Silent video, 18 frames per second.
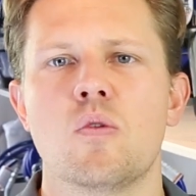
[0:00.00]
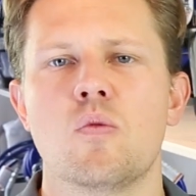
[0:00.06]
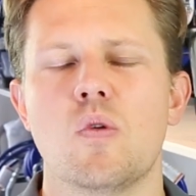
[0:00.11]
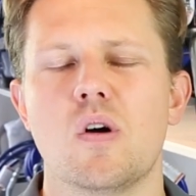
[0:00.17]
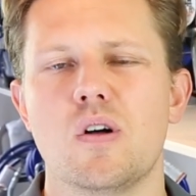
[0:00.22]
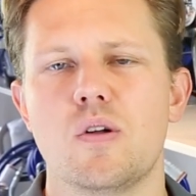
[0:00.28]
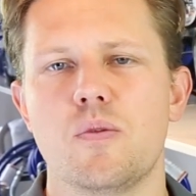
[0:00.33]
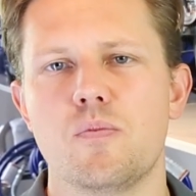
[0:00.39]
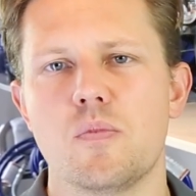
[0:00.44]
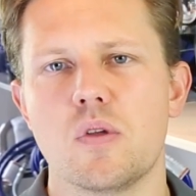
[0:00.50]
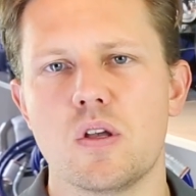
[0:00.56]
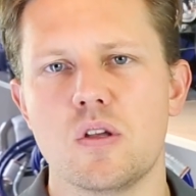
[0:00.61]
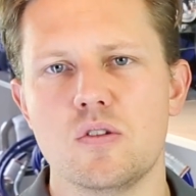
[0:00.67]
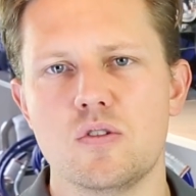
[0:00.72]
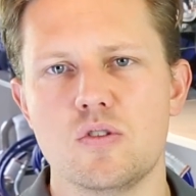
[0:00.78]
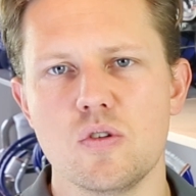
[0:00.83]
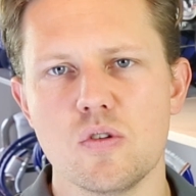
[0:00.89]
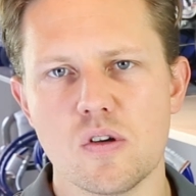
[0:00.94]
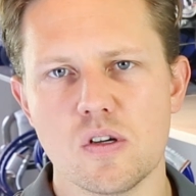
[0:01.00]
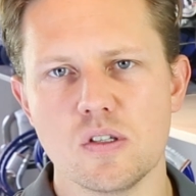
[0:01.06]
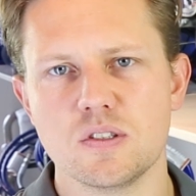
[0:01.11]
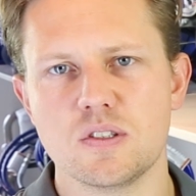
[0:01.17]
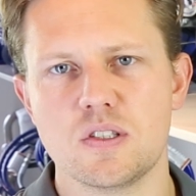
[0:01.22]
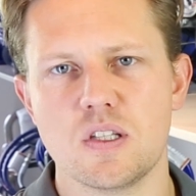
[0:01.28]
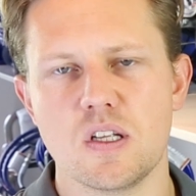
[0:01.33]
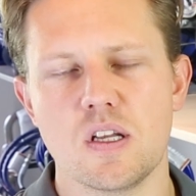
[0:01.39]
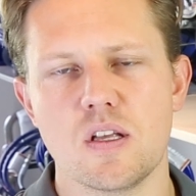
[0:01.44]
well, do
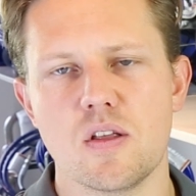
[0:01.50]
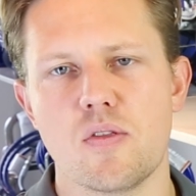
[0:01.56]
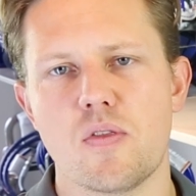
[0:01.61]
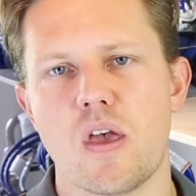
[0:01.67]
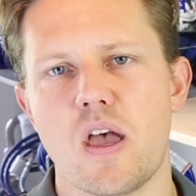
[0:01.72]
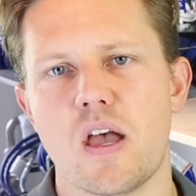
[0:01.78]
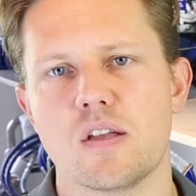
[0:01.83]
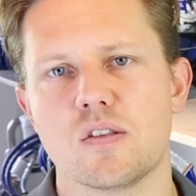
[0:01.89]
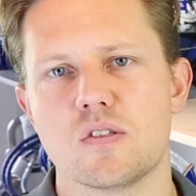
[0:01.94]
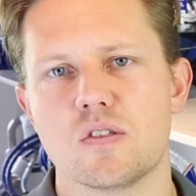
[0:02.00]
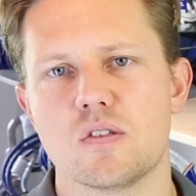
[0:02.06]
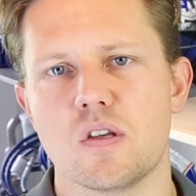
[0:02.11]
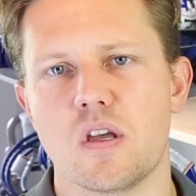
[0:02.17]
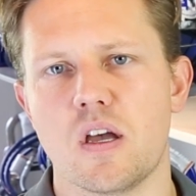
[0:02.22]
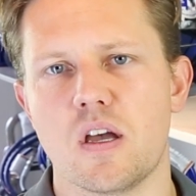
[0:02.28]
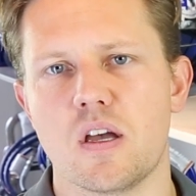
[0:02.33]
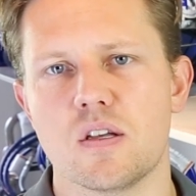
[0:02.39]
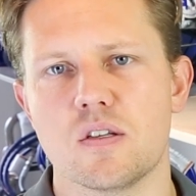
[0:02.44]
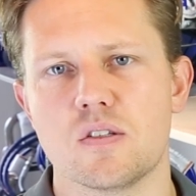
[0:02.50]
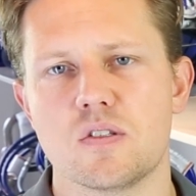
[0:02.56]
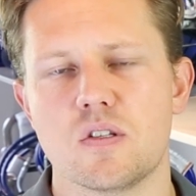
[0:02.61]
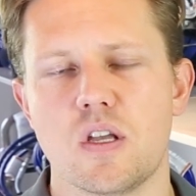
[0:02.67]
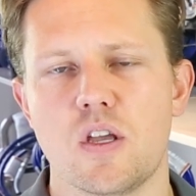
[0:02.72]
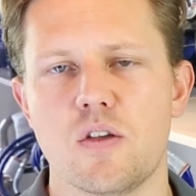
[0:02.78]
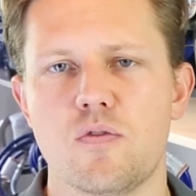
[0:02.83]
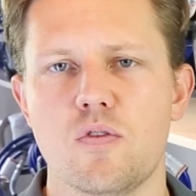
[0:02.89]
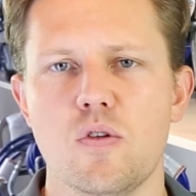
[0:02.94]
consider that
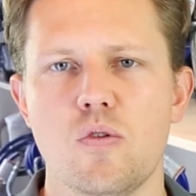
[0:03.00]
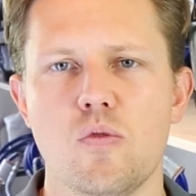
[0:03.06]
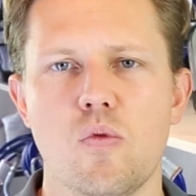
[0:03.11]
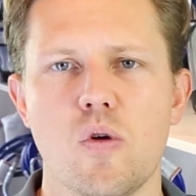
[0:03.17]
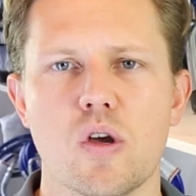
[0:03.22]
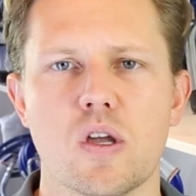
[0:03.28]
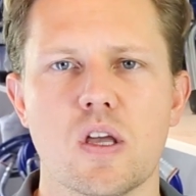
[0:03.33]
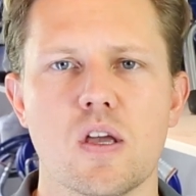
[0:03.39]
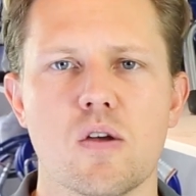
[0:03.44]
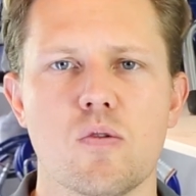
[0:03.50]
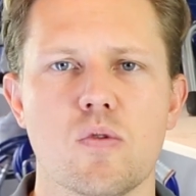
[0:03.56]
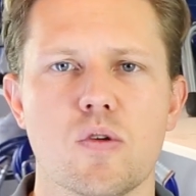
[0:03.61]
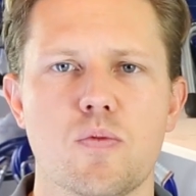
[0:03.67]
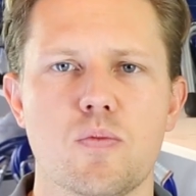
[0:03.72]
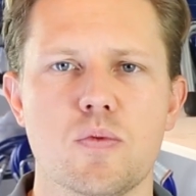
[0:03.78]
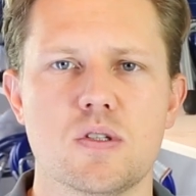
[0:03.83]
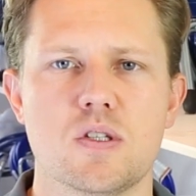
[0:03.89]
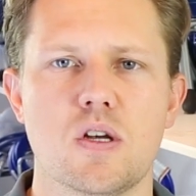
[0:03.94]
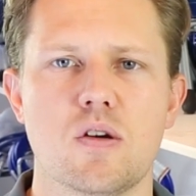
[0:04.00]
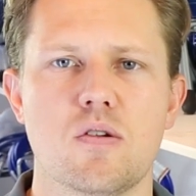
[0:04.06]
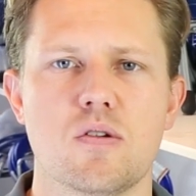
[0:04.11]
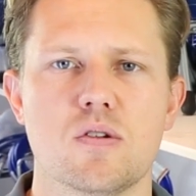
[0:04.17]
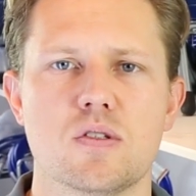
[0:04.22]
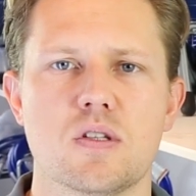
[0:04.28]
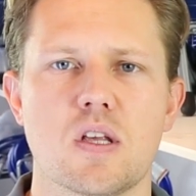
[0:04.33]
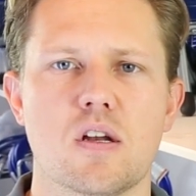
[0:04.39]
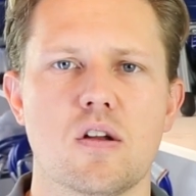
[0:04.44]
if you're working with
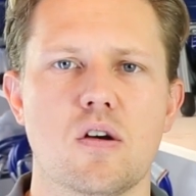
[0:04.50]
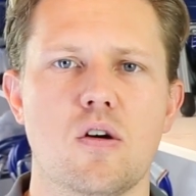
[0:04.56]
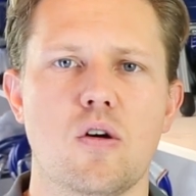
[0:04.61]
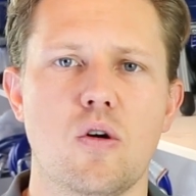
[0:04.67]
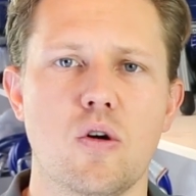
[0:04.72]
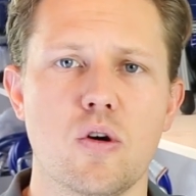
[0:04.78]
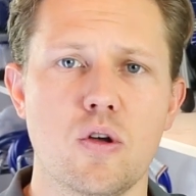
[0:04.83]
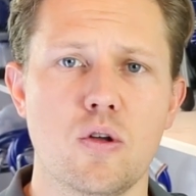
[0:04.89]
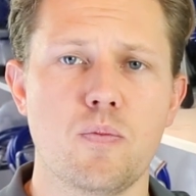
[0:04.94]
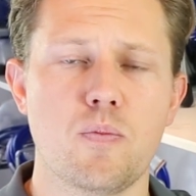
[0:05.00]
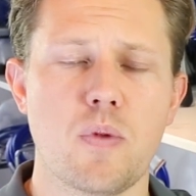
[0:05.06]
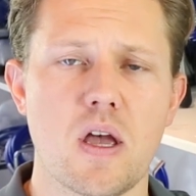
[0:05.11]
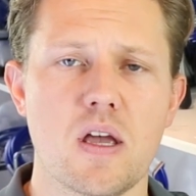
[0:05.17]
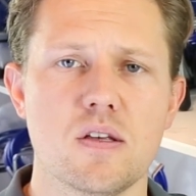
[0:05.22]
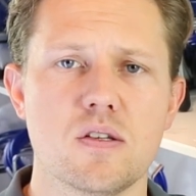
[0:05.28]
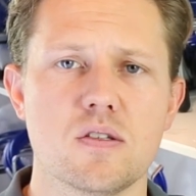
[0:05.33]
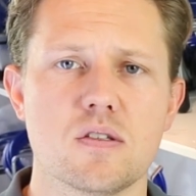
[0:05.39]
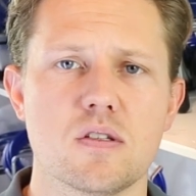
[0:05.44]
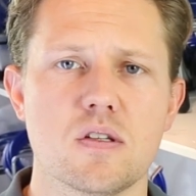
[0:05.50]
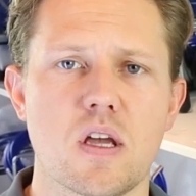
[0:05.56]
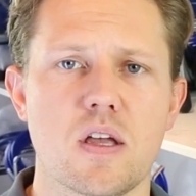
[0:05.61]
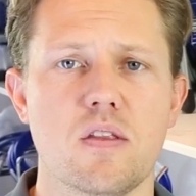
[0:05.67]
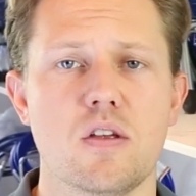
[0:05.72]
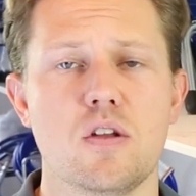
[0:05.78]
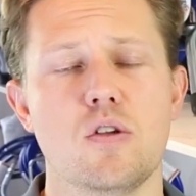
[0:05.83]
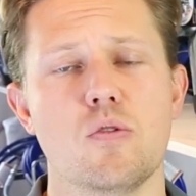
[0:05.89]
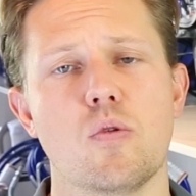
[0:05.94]
materials that are oil-based
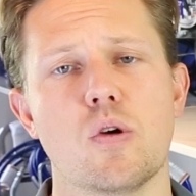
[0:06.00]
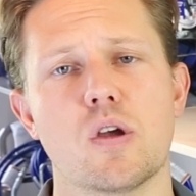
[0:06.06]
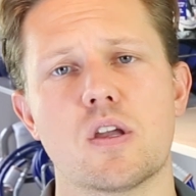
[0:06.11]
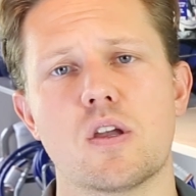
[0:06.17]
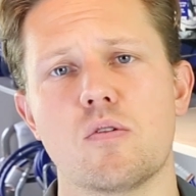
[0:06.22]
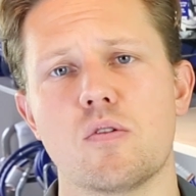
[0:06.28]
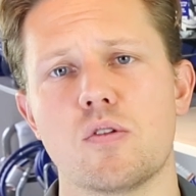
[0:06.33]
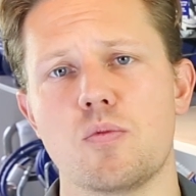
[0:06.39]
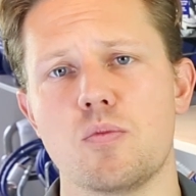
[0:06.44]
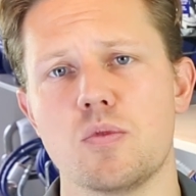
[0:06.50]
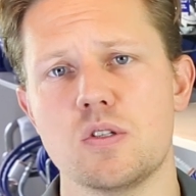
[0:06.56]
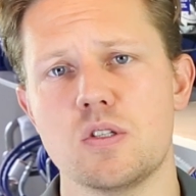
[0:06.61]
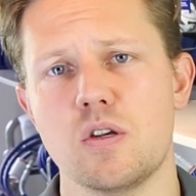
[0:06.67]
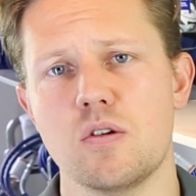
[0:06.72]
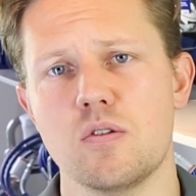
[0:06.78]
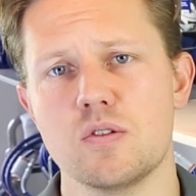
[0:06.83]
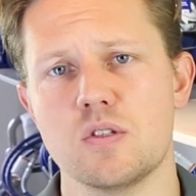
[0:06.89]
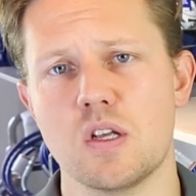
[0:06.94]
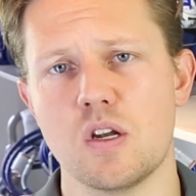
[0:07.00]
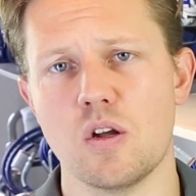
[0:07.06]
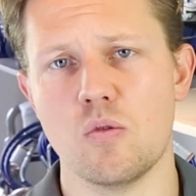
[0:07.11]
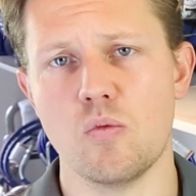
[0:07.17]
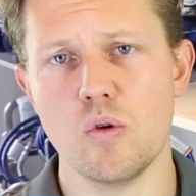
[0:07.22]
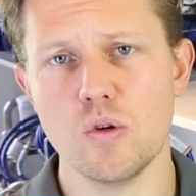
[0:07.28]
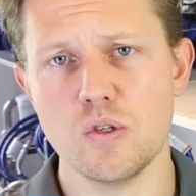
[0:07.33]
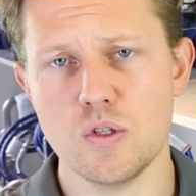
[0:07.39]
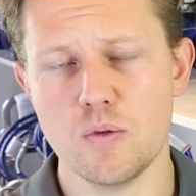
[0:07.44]
and then you're working with materials that are
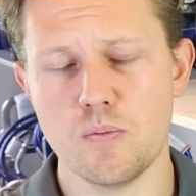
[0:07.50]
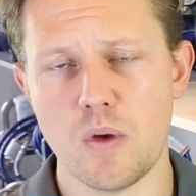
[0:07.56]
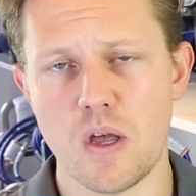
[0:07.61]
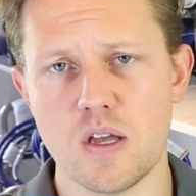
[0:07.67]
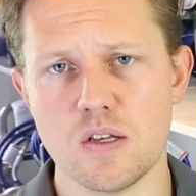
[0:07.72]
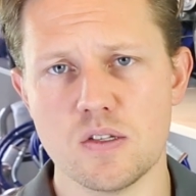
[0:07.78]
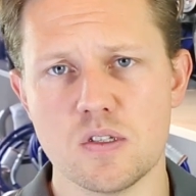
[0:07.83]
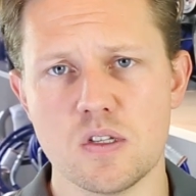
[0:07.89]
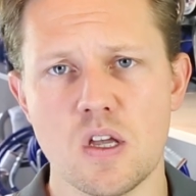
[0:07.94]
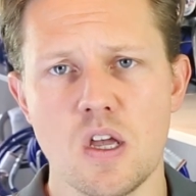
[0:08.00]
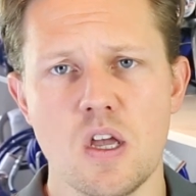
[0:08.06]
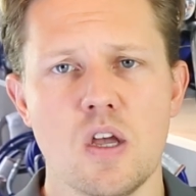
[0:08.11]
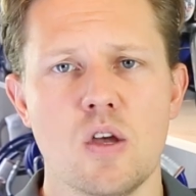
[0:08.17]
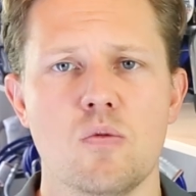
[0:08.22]
water-based,